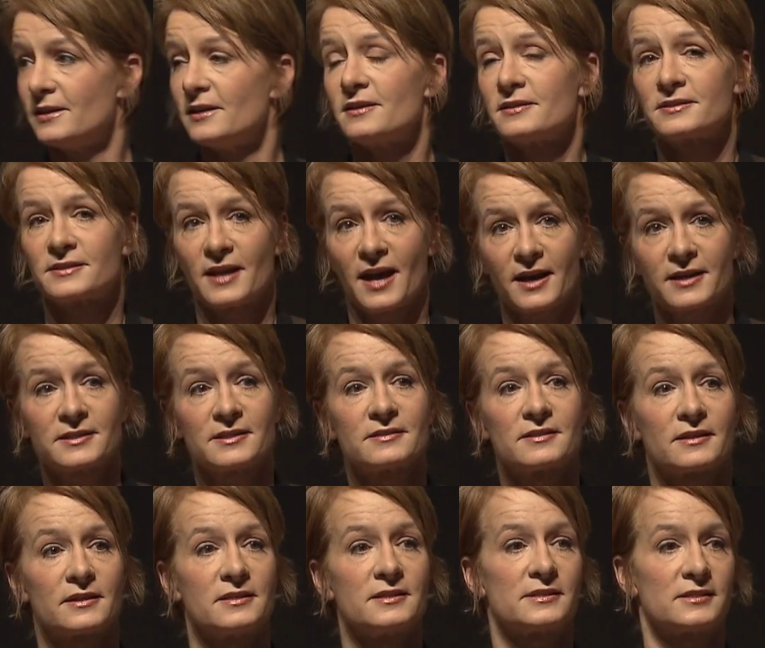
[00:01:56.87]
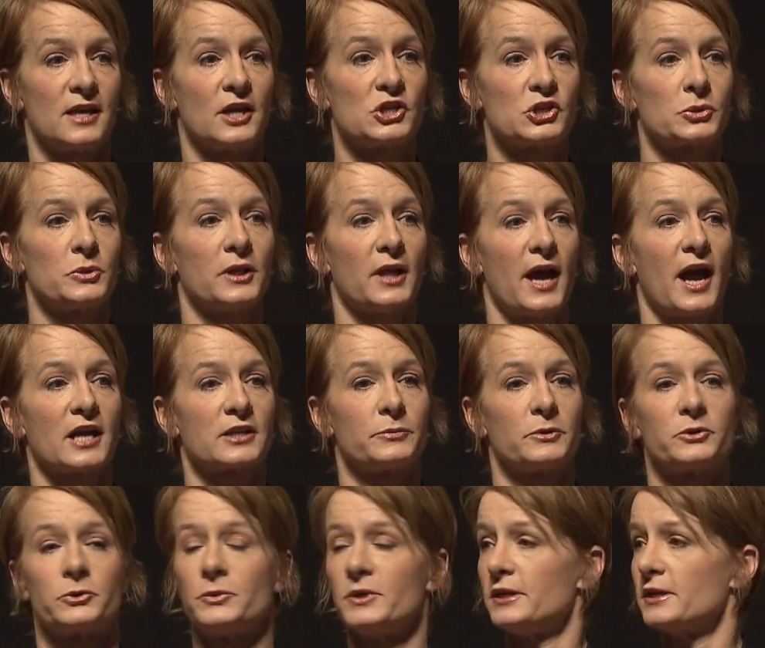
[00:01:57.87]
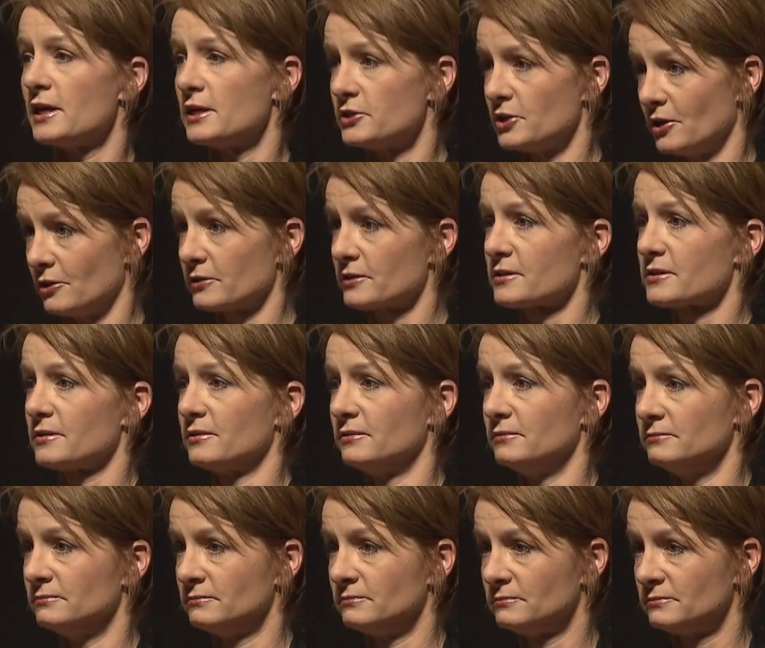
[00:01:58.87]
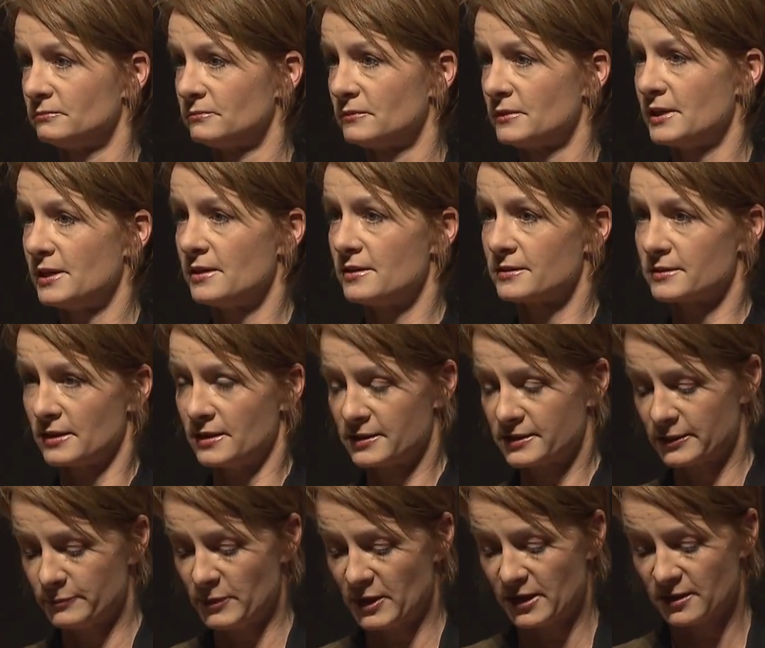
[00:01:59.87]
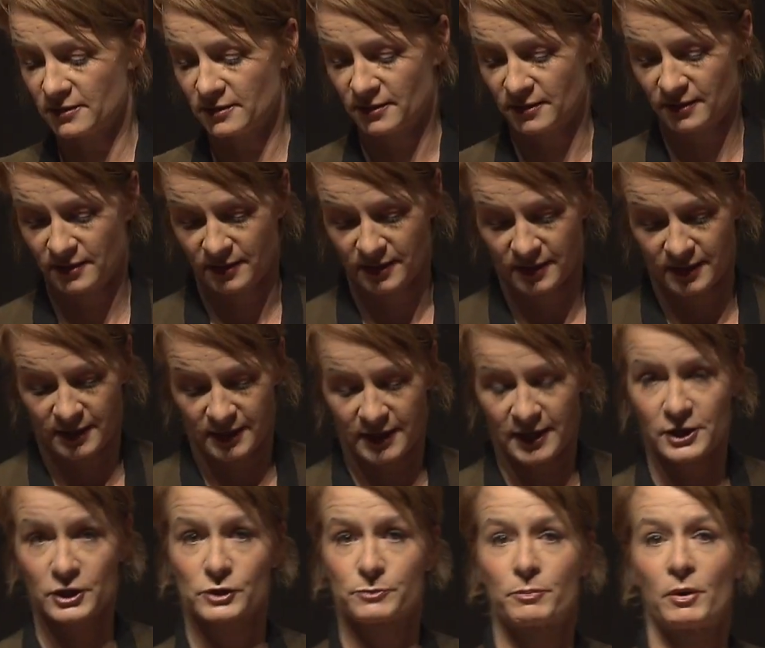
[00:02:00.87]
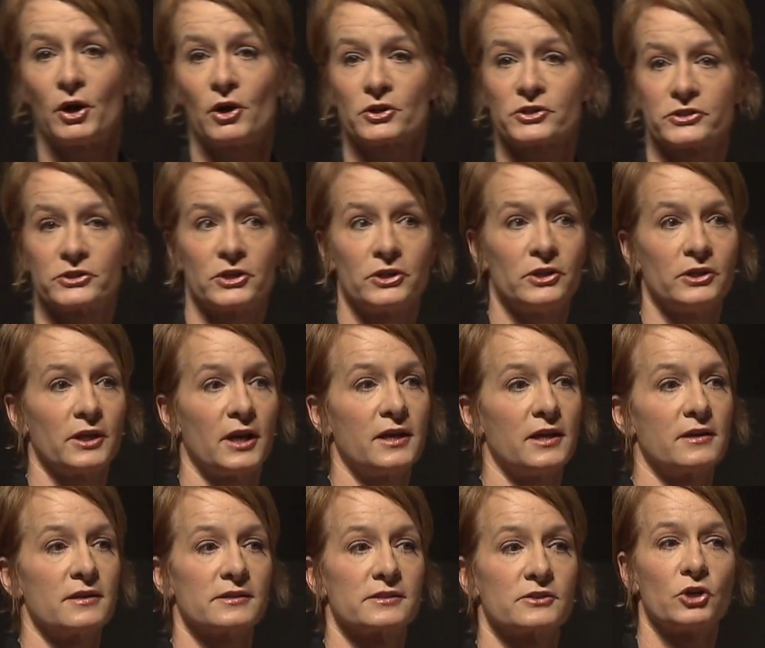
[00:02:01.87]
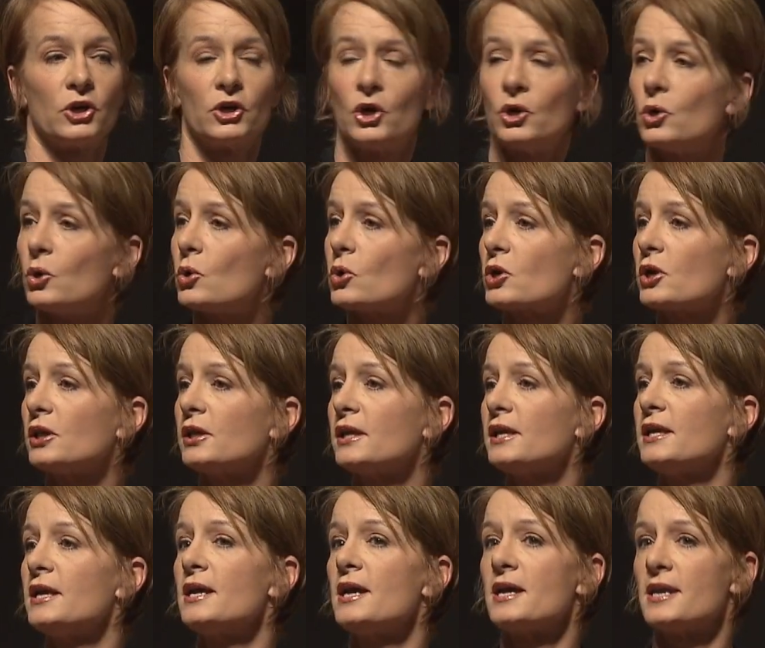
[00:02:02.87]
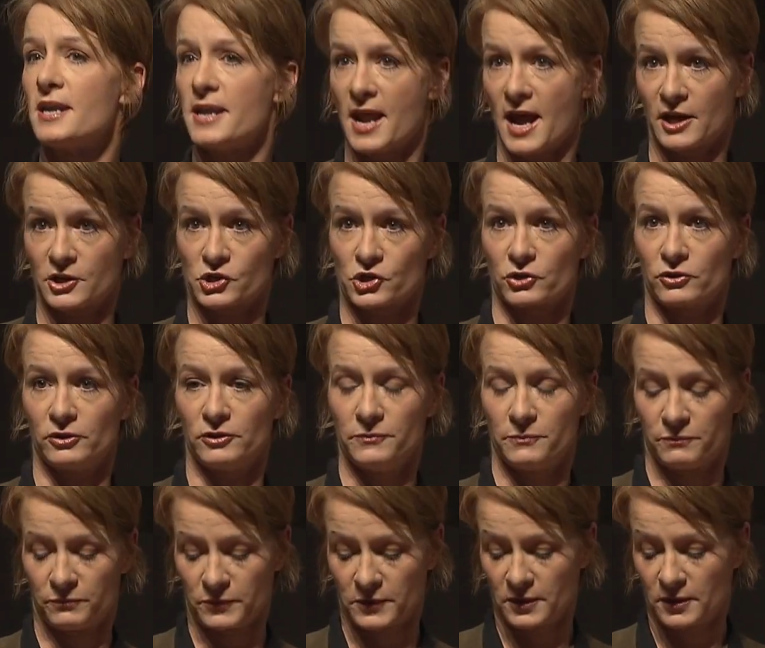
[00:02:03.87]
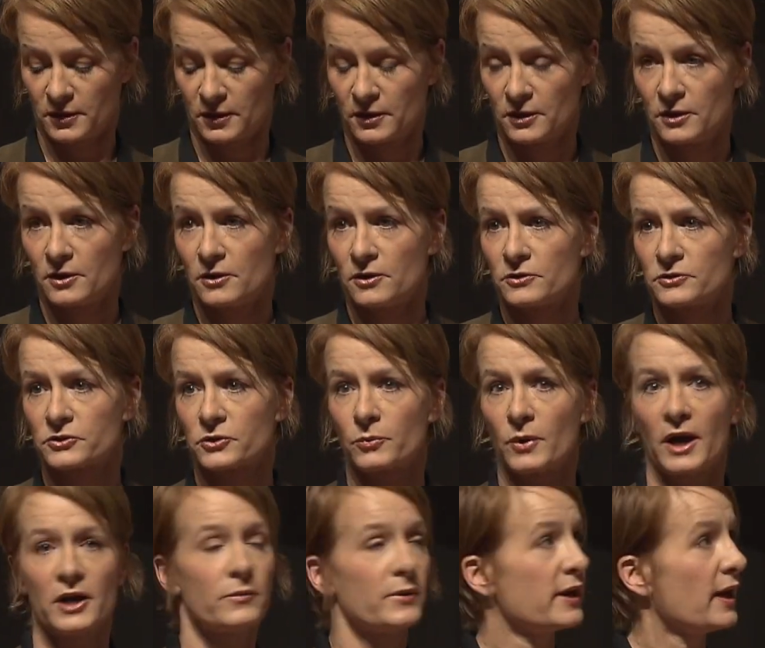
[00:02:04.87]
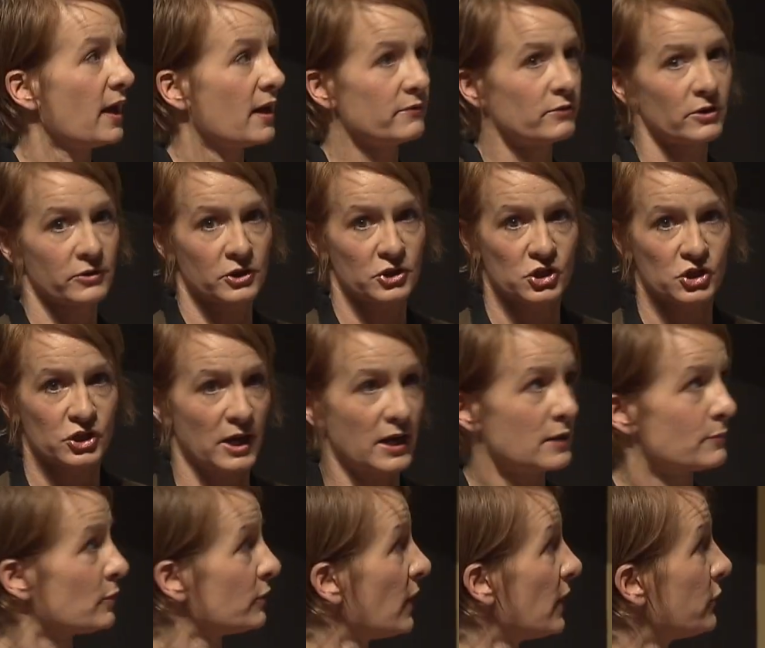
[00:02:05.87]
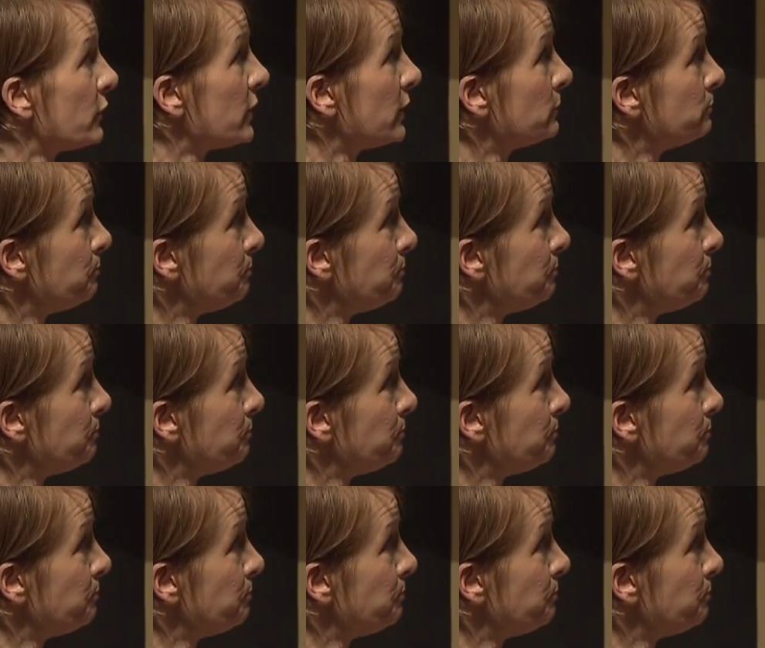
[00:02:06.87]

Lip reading: Sex is a consensual act between adults. It is intimate, it is personal, and it is totally natural. So why do we have all the shame around it?